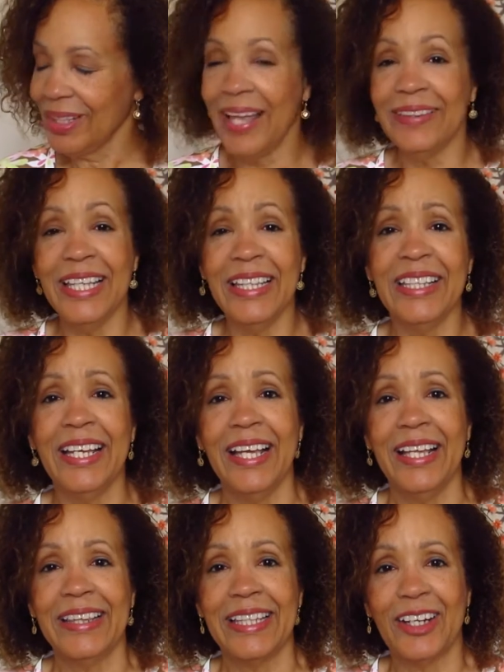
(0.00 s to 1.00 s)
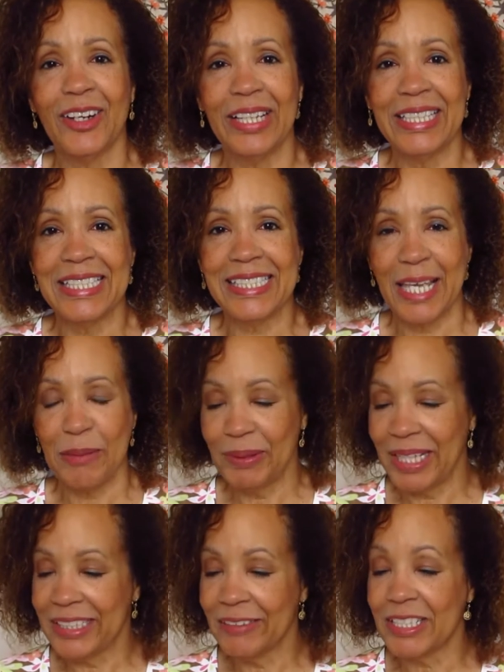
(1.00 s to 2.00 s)
And then there is a
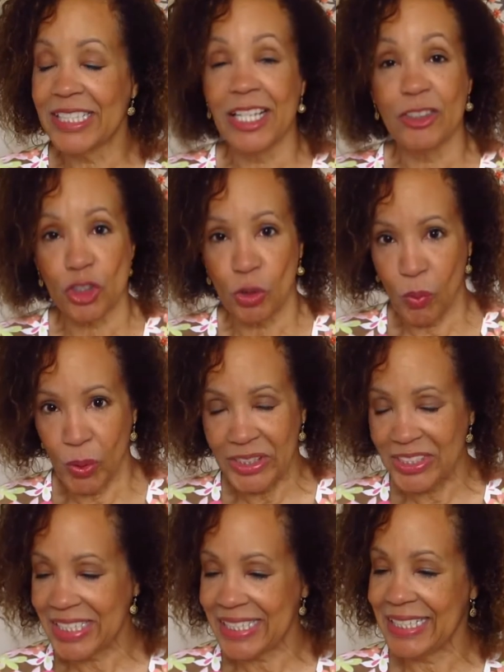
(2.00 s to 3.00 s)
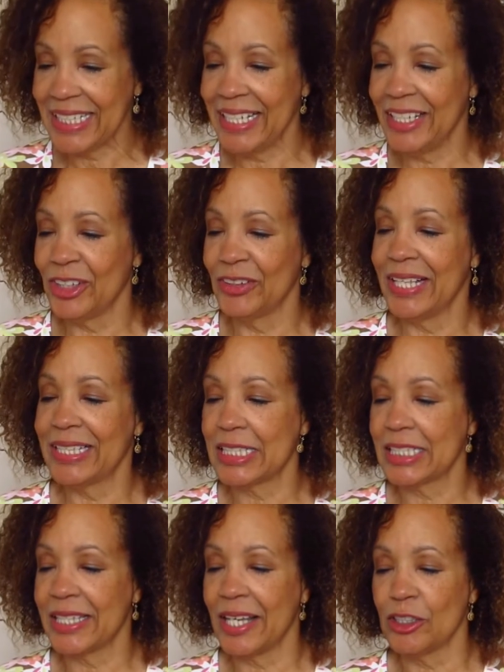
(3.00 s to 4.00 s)
blend of essential oils in here
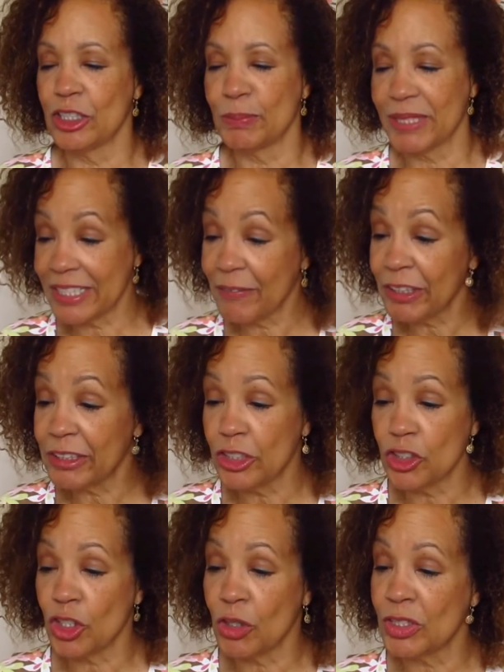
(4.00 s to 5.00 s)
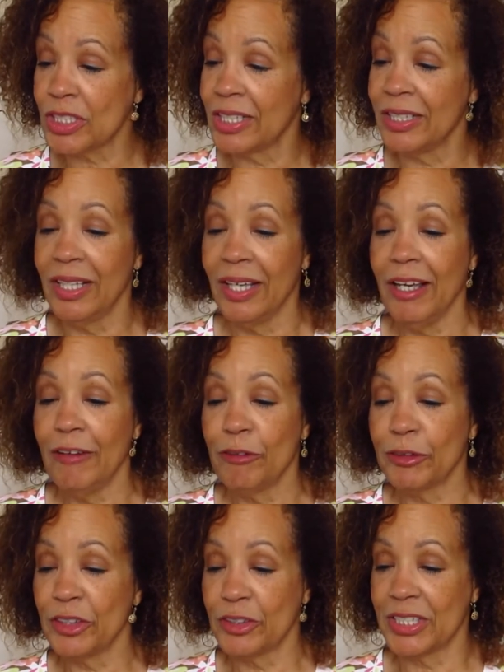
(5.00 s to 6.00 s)
that's, that are specifically chosen
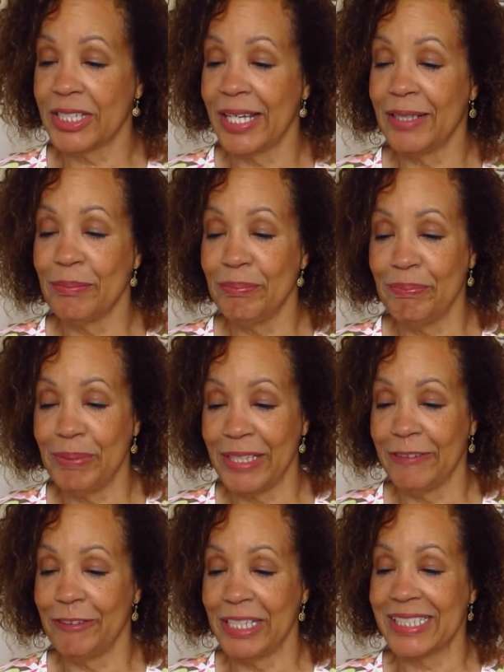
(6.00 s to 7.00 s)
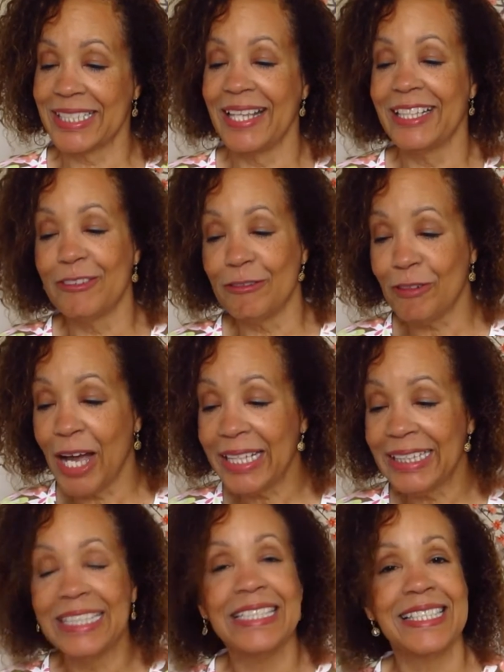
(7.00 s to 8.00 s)
for their skin benefits. And then
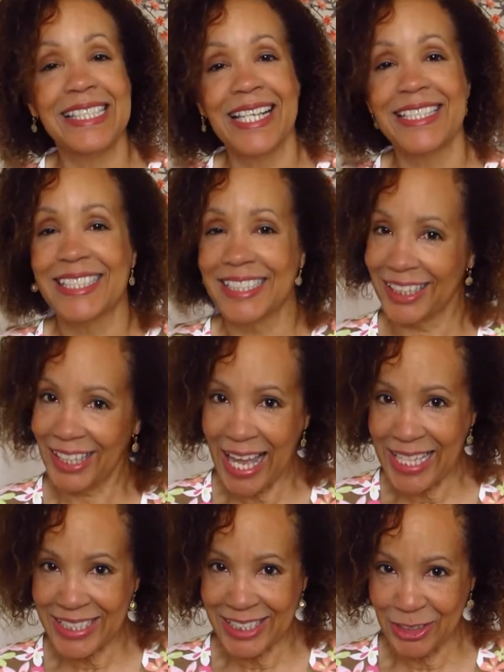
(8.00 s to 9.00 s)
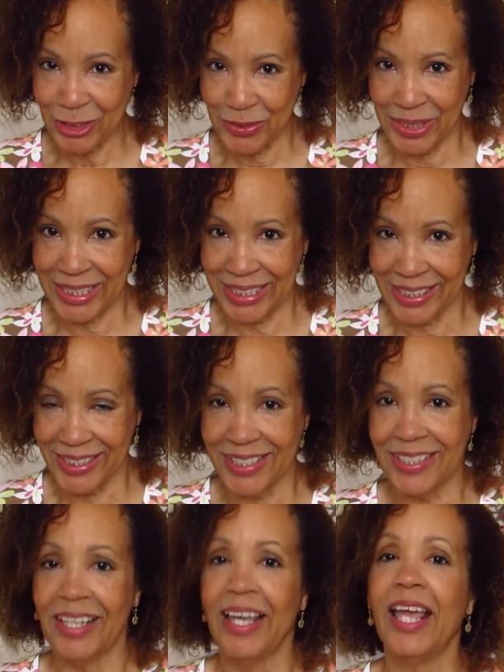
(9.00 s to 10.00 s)
finally, it says the last
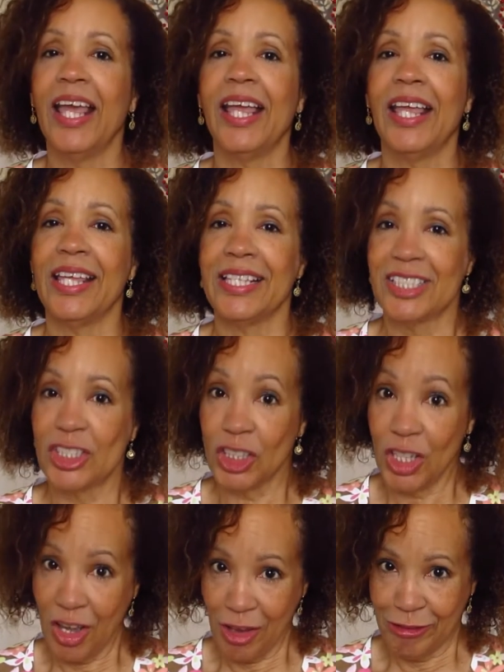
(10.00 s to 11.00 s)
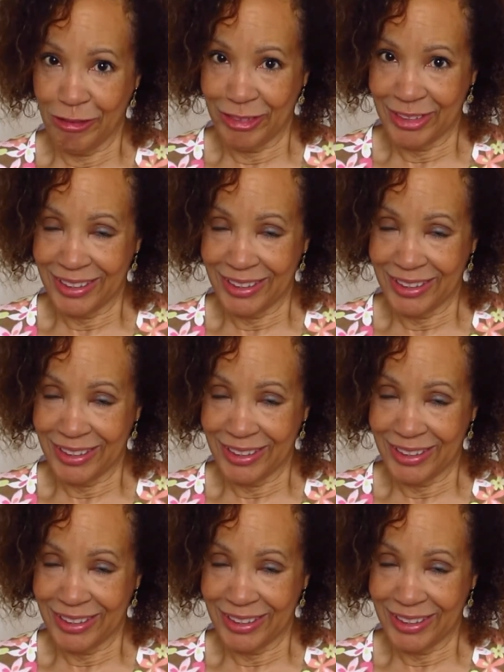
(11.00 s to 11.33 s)
ingredient is love.